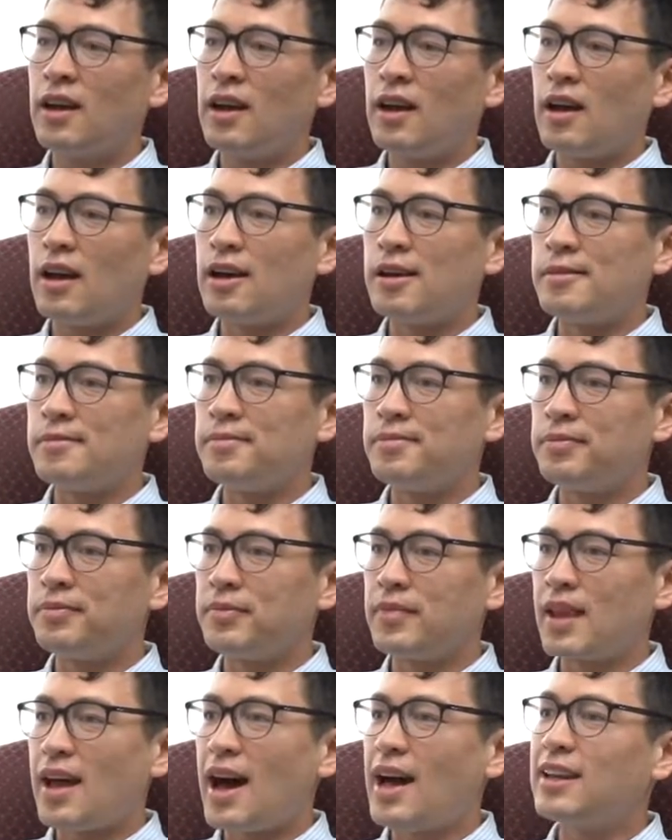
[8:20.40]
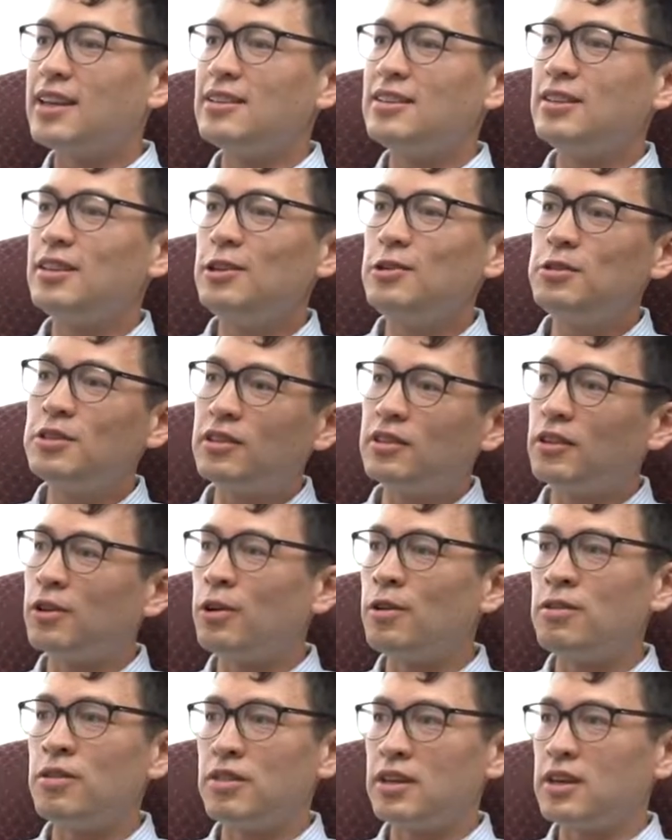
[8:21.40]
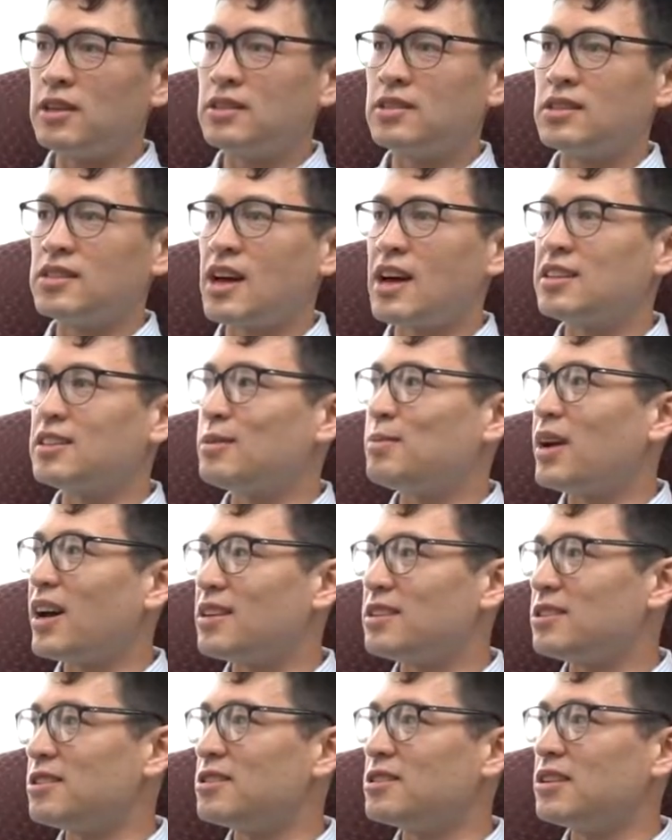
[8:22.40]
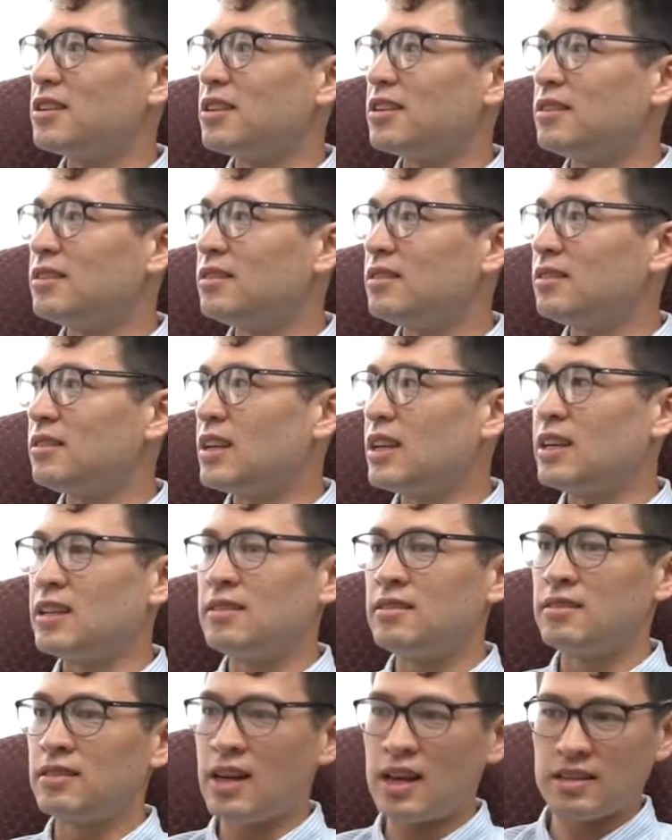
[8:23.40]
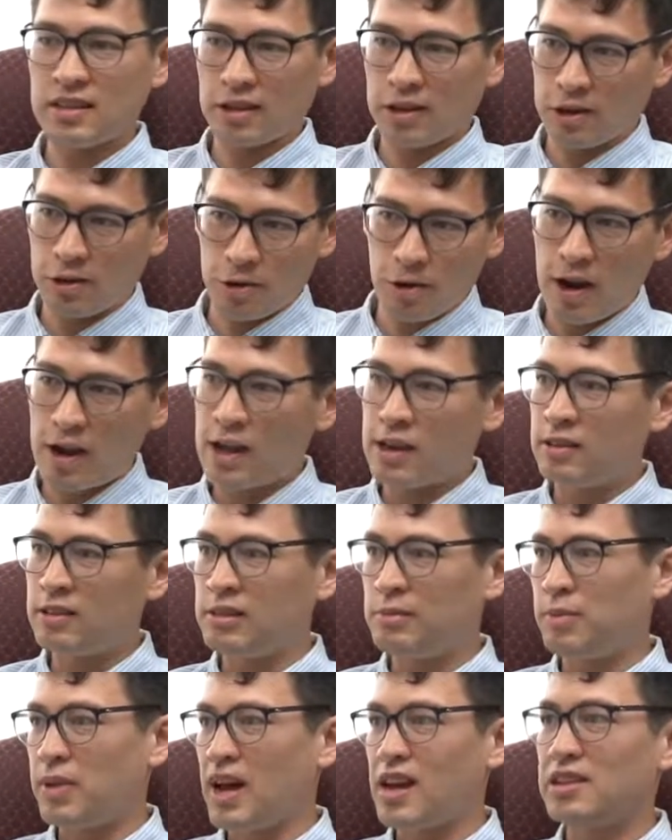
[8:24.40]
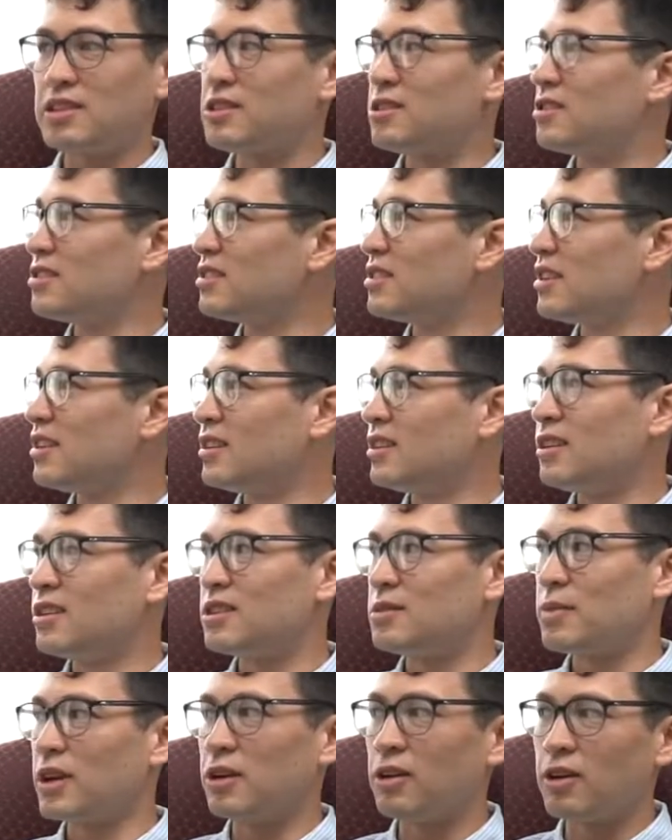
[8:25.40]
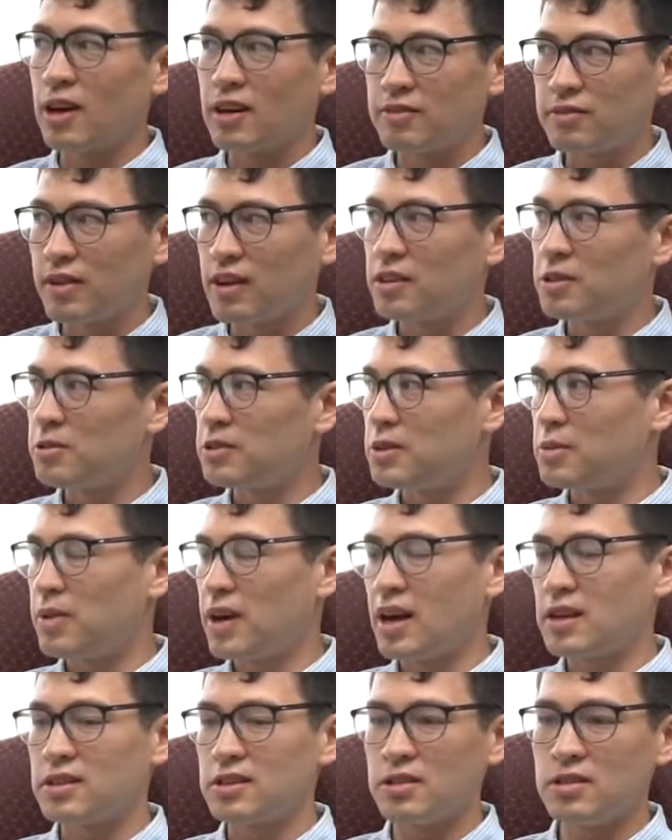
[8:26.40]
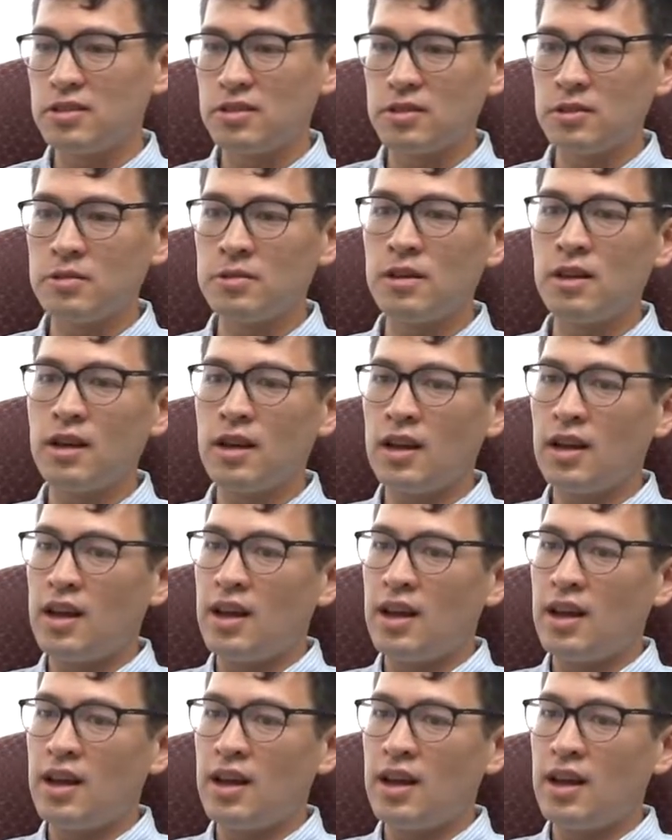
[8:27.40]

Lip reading: I continue to learn things as a pastor's kid and as a grand pastor's kid, because my grandfather was a pastor too. Yeah.